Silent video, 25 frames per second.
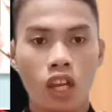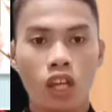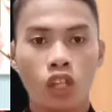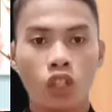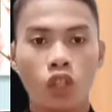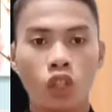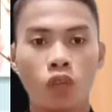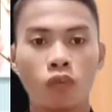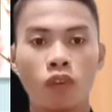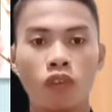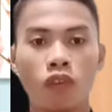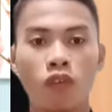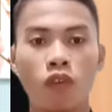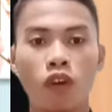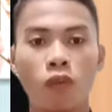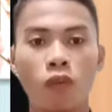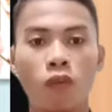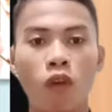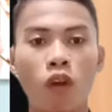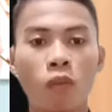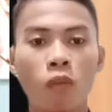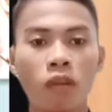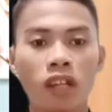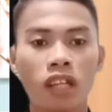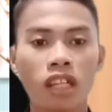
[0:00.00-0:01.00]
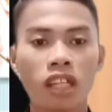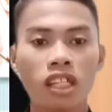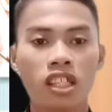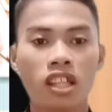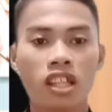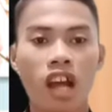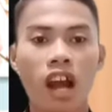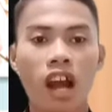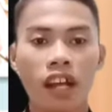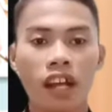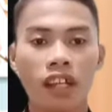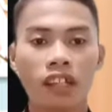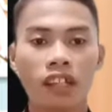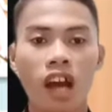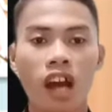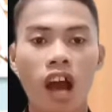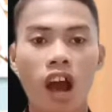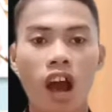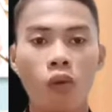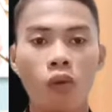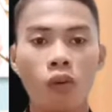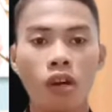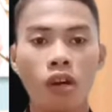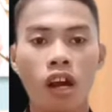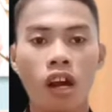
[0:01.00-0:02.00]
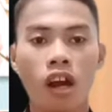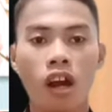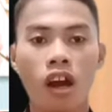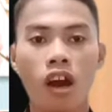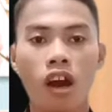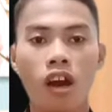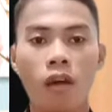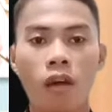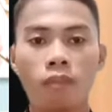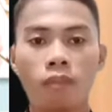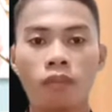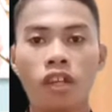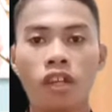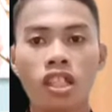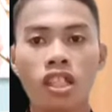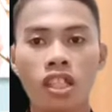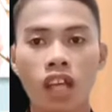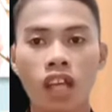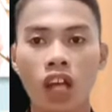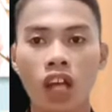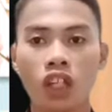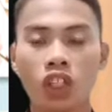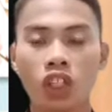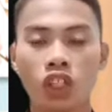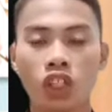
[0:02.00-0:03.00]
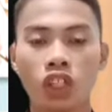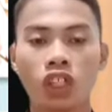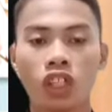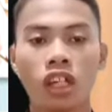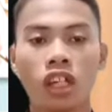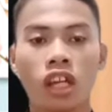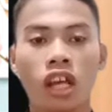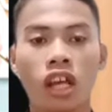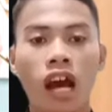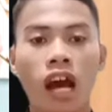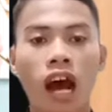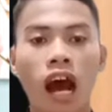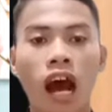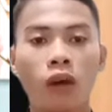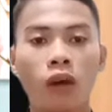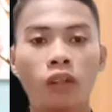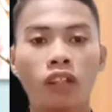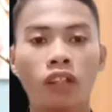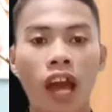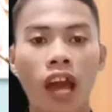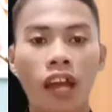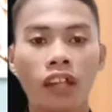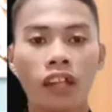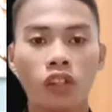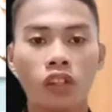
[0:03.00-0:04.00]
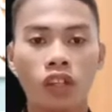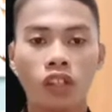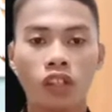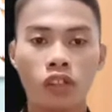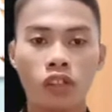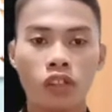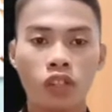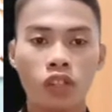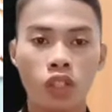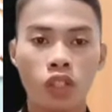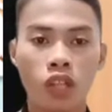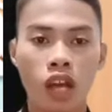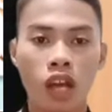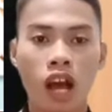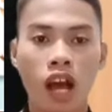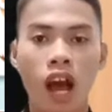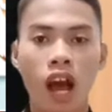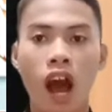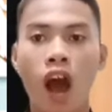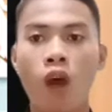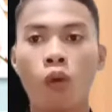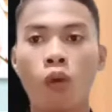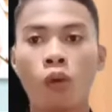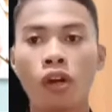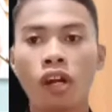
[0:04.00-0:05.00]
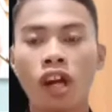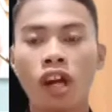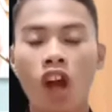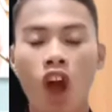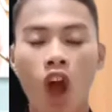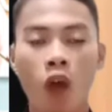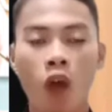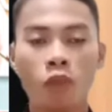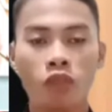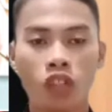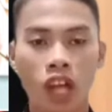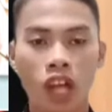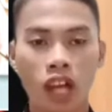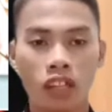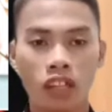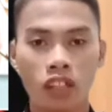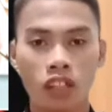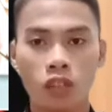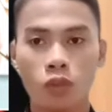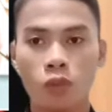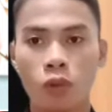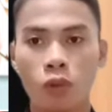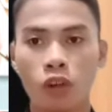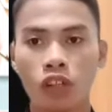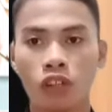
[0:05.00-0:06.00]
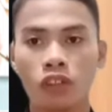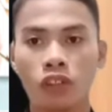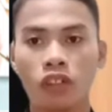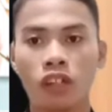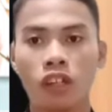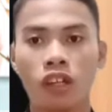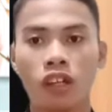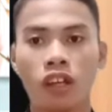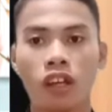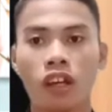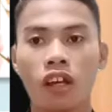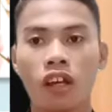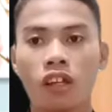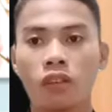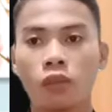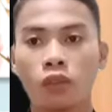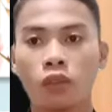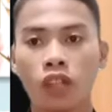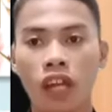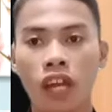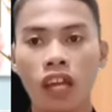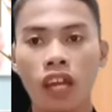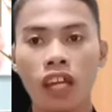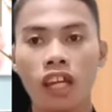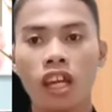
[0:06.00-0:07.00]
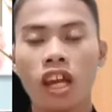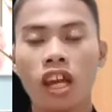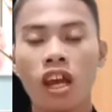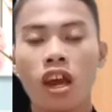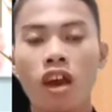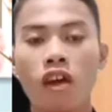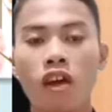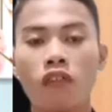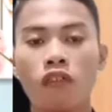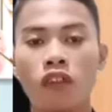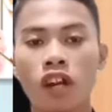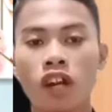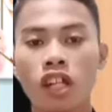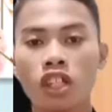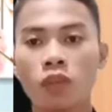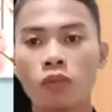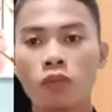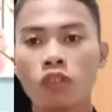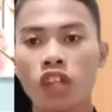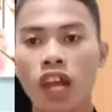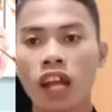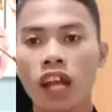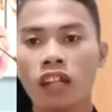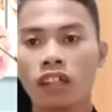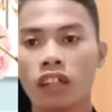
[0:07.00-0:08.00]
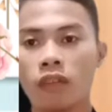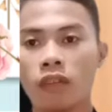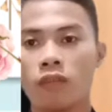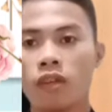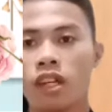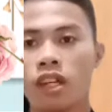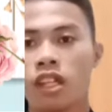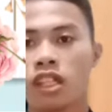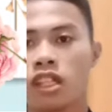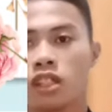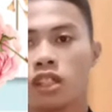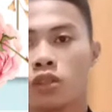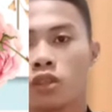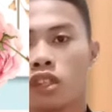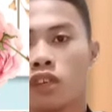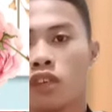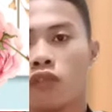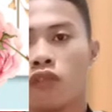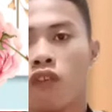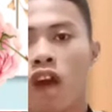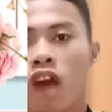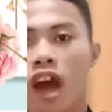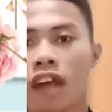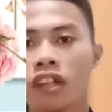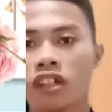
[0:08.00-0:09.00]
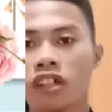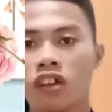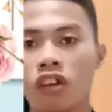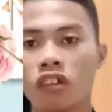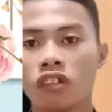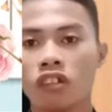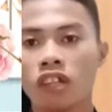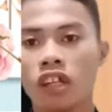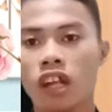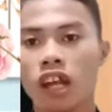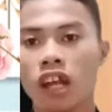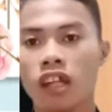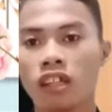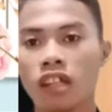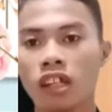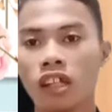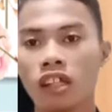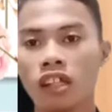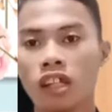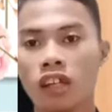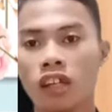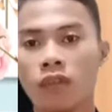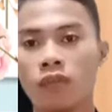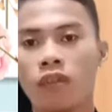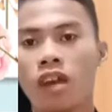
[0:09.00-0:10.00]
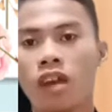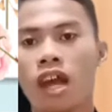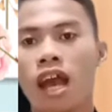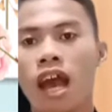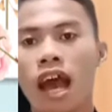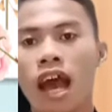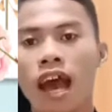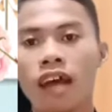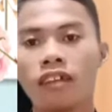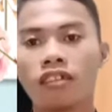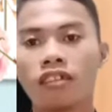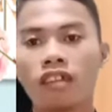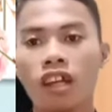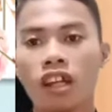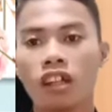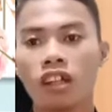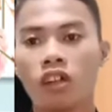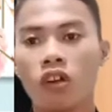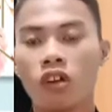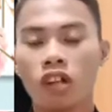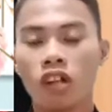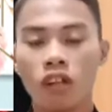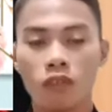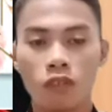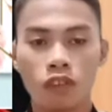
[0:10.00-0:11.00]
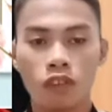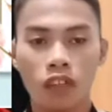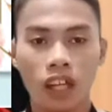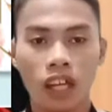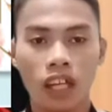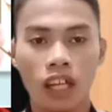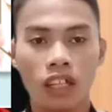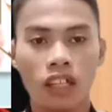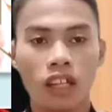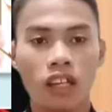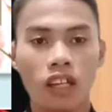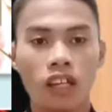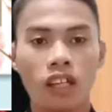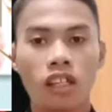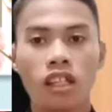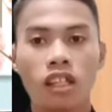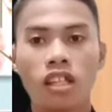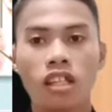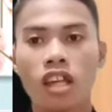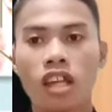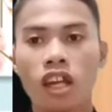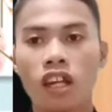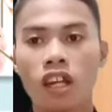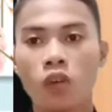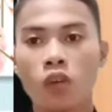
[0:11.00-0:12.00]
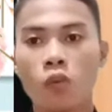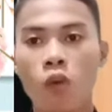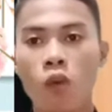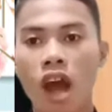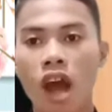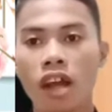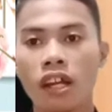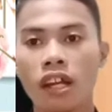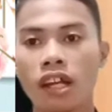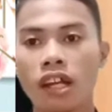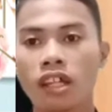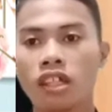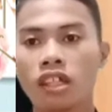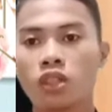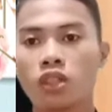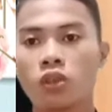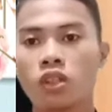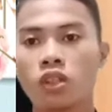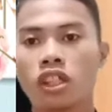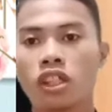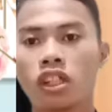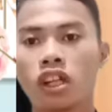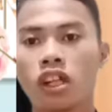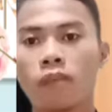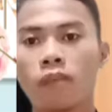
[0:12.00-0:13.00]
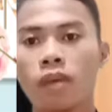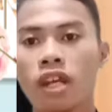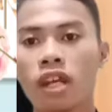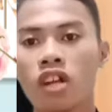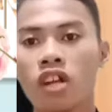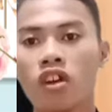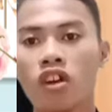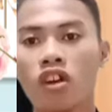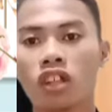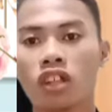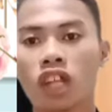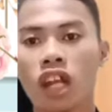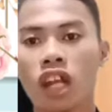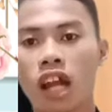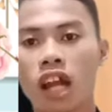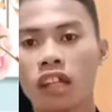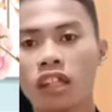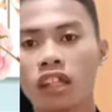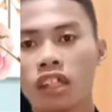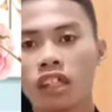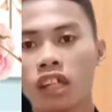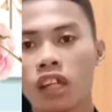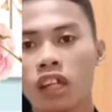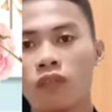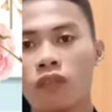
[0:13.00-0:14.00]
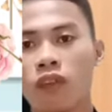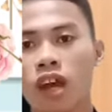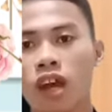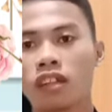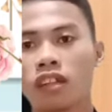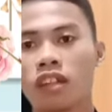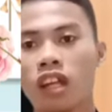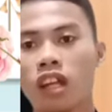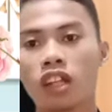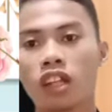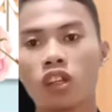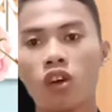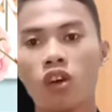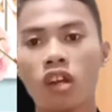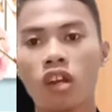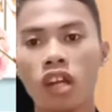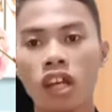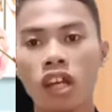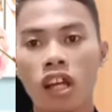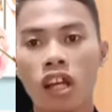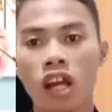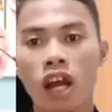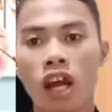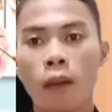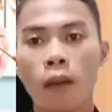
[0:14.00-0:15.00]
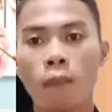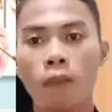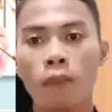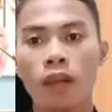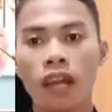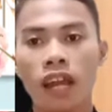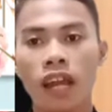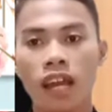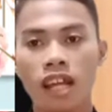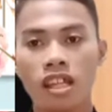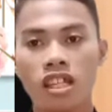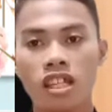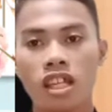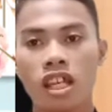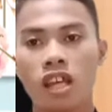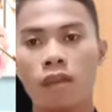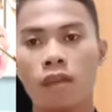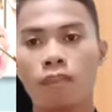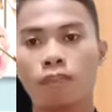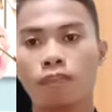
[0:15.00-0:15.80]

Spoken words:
So before formally started our discussion, I would like to introduce our objectives for today. First objective is to define continental drift and tectonic plate. The second one is to determine continental drift and tectonic plates.